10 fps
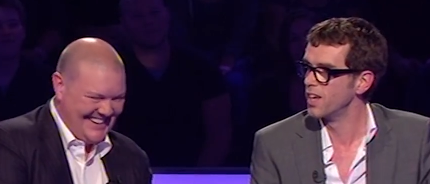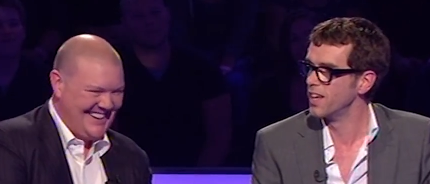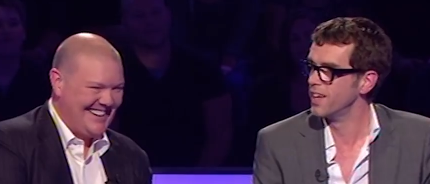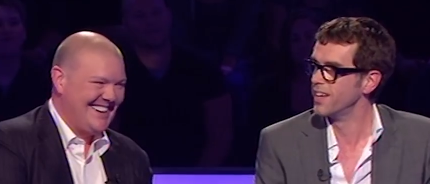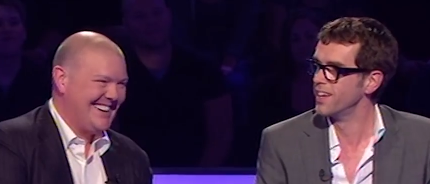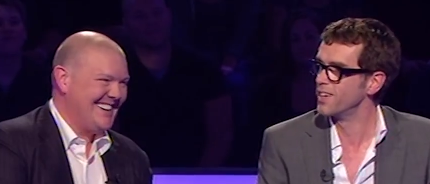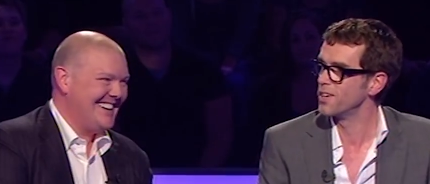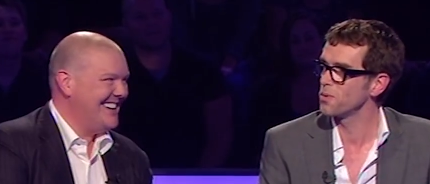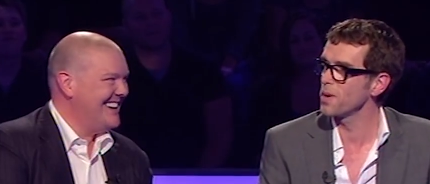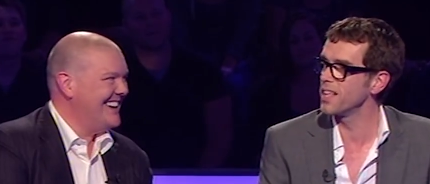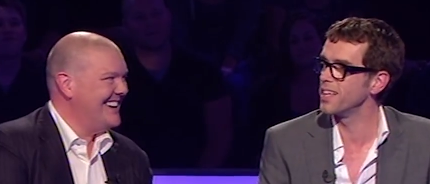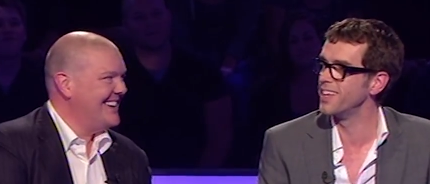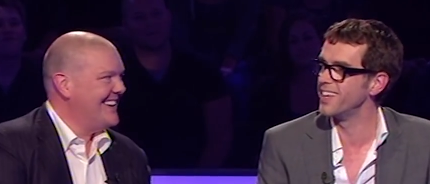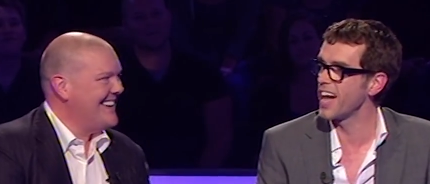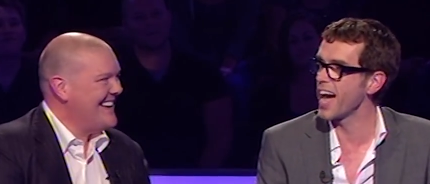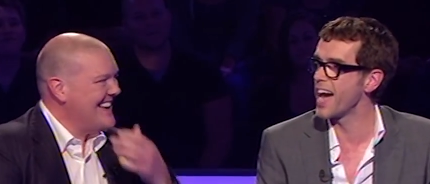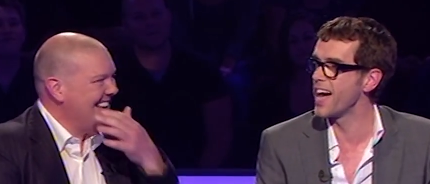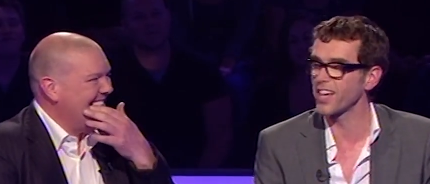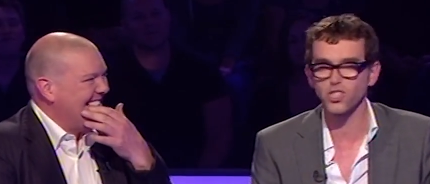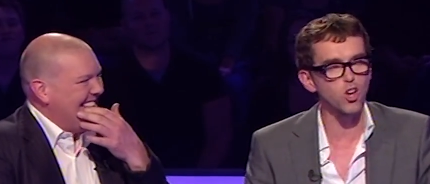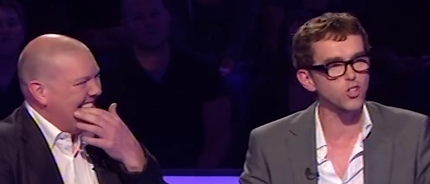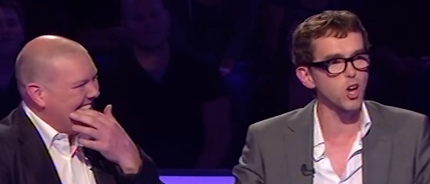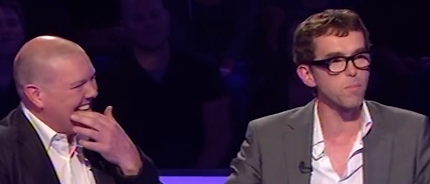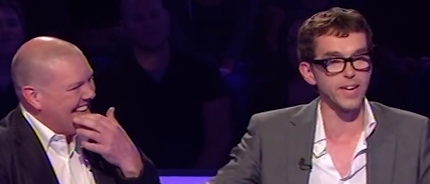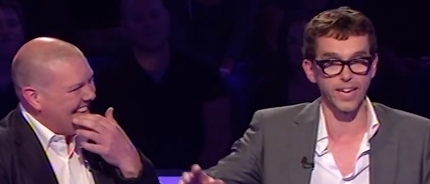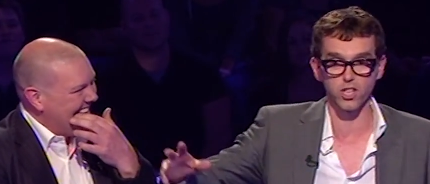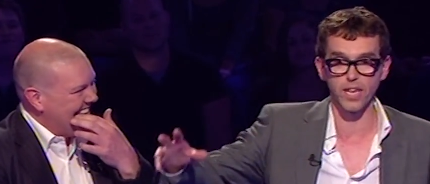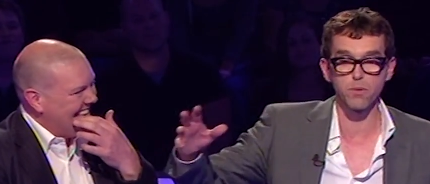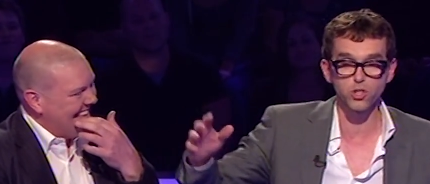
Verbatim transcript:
Speaker 1: silly. Well, I, I, saw Dominic. He